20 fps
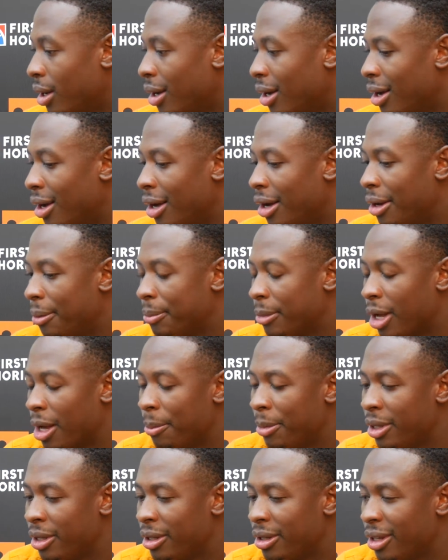
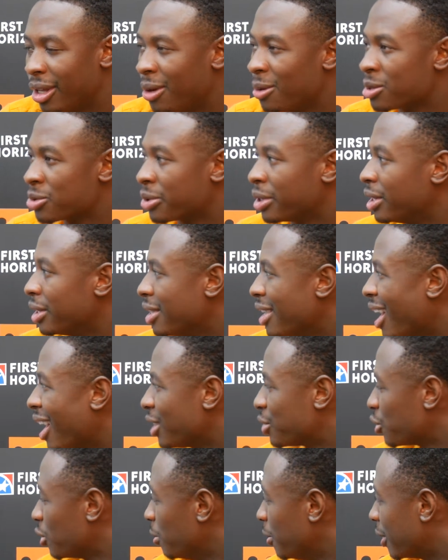It was really
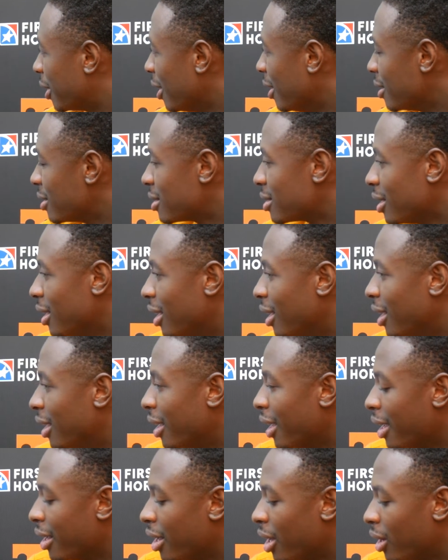natural, because
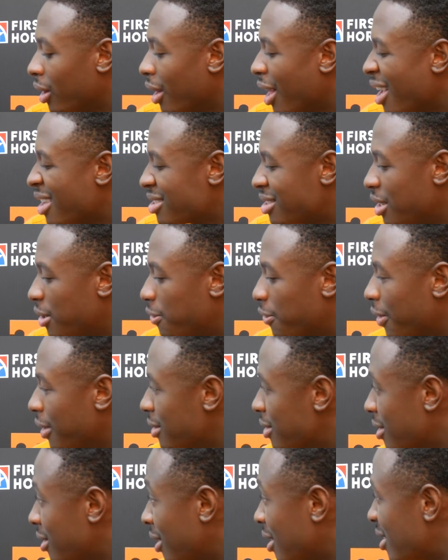in our last
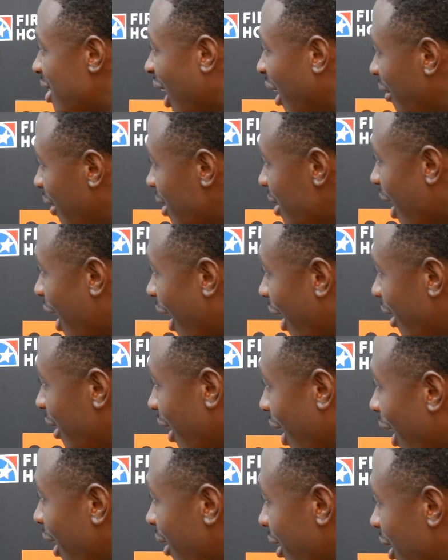defense, the safeties had
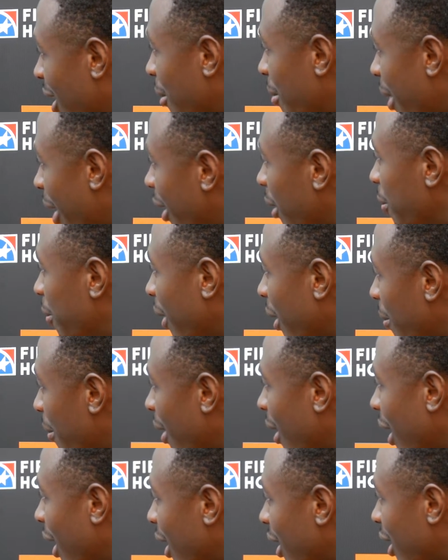to come down and play
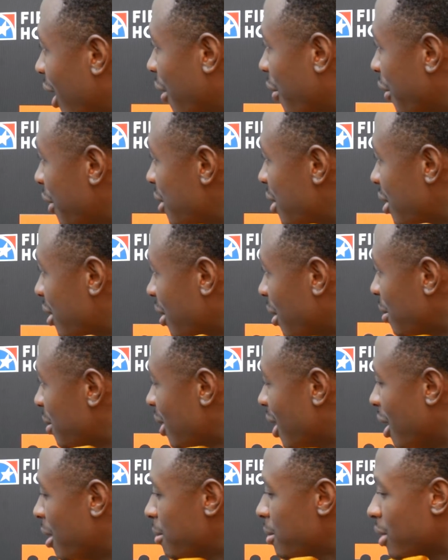man coverage
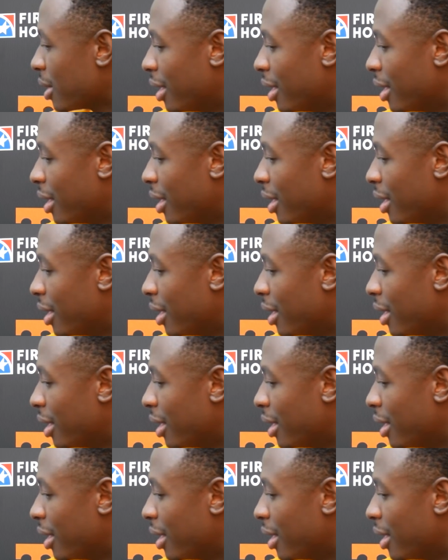sometimes.